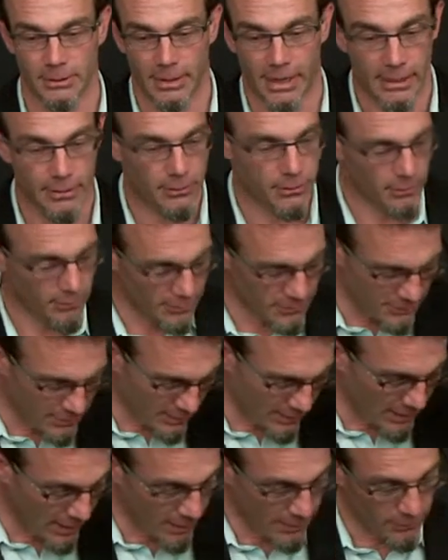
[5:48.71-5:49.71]
either there isn't
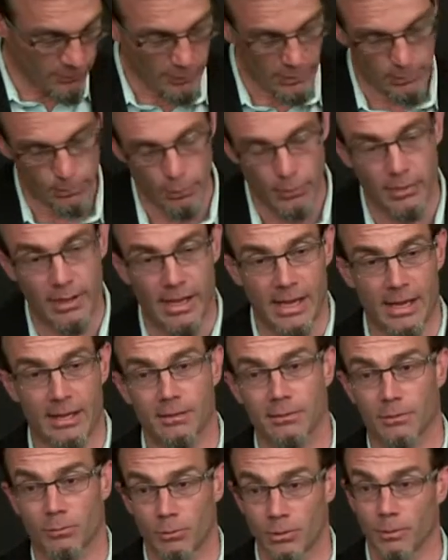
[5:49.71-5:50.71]
a concrete
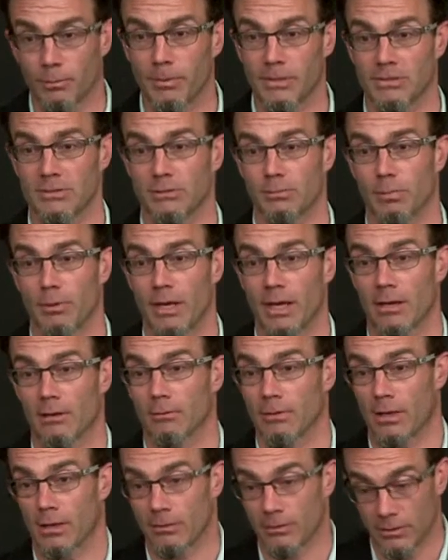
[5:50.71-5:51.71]
plan, a real business plan
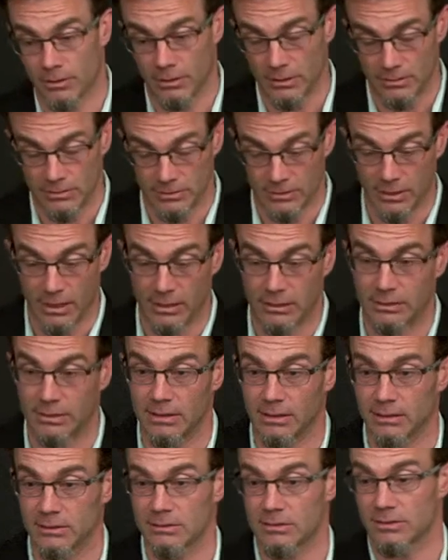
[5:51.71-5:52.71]
around these
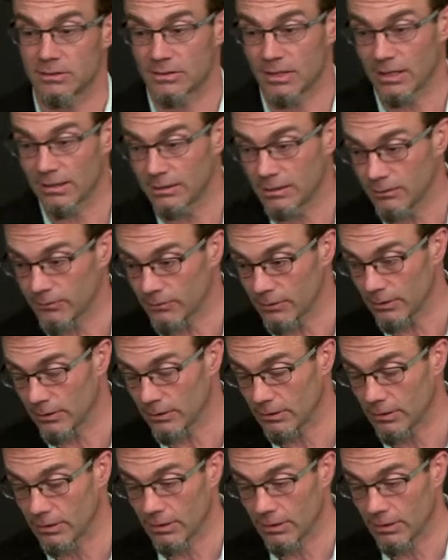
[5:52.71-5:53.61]
ideas, scientific